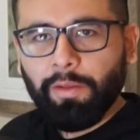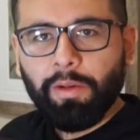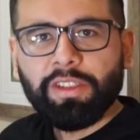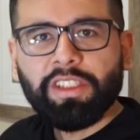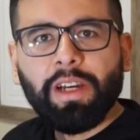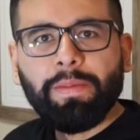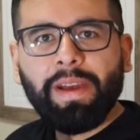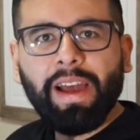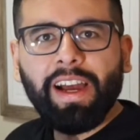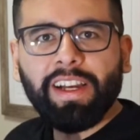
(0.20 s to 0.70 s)

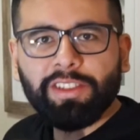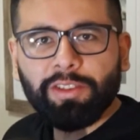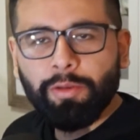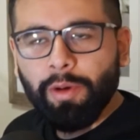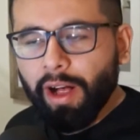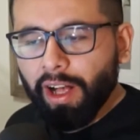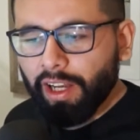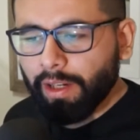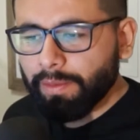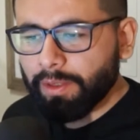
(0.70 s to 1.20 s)
What's up guys?
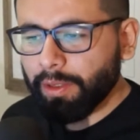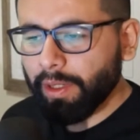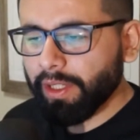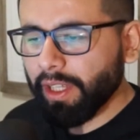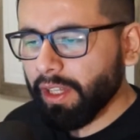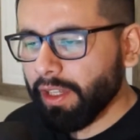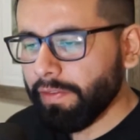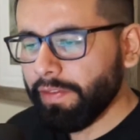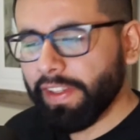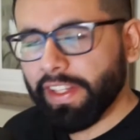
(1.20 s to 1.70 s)
Welcome to
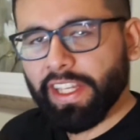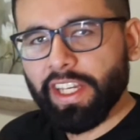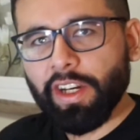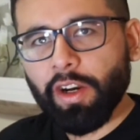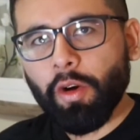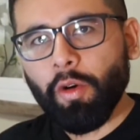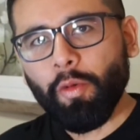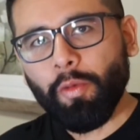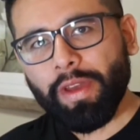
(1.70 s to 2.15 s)
another video.